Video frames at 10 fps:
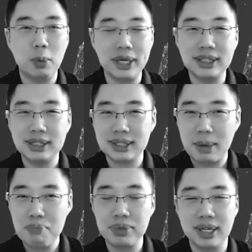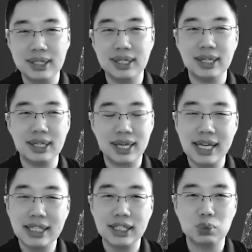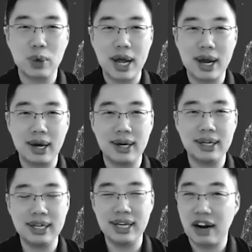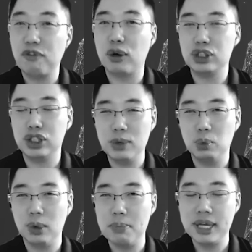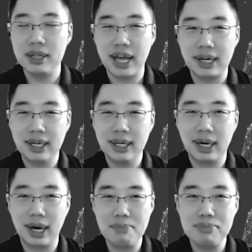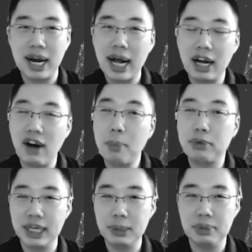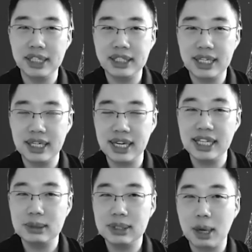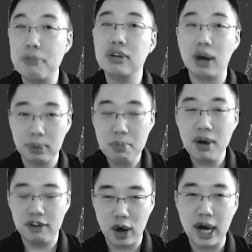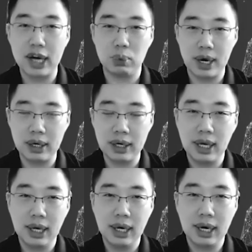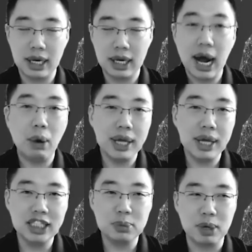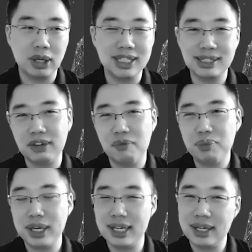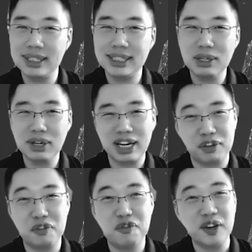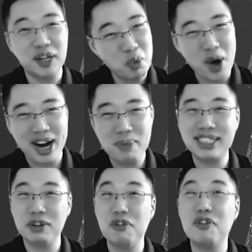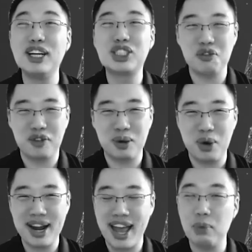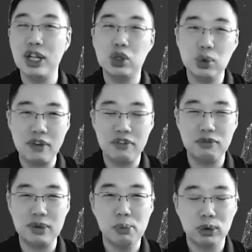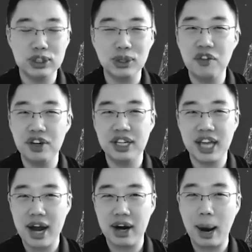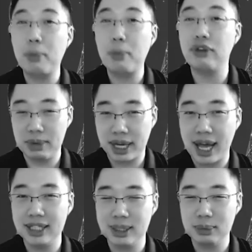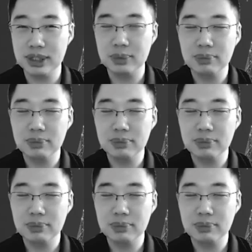some cases where it unfortunately will mean that that account upgradability is a problem for hardware. In our case, because it's still kind of a firmware, but it's a virtual firmware, and we do have remote over-the-air upgrade mechanisms.